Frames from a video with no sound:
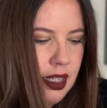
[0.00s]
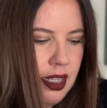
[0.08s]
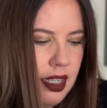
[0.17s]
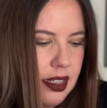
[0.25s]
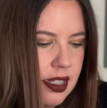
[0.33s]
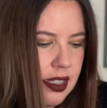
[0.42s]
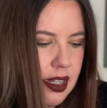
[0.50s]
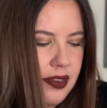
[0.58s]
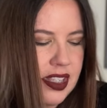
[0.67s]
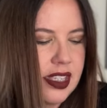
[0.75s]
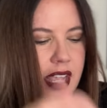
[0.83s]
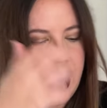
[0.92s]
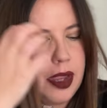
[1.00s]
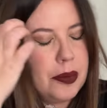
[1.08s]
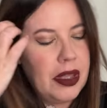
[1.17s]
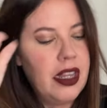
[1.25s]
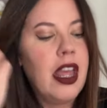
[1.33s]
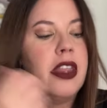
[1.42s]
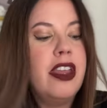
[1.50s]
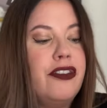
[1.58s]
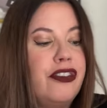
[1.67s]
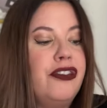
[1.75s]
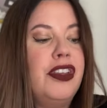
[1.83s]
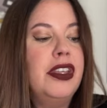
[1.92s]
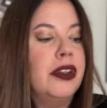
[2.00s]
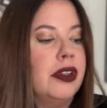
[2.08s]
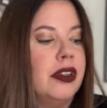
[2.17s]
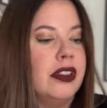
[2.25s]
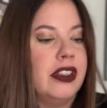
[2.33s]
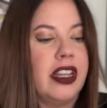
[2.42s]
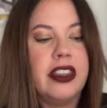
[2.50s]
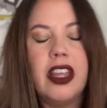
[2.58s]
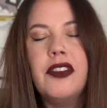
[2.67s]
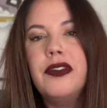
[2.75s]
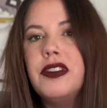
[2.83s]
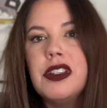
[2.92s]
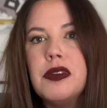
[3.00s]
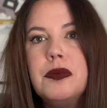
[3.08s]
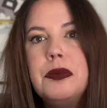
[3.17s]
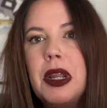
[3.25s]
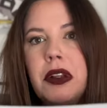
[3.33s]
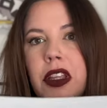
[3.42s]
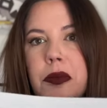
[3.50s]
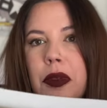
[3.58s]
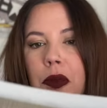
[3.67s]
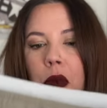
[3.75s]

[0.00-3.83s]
It doesn't even say, but they, they feel like they've just barely been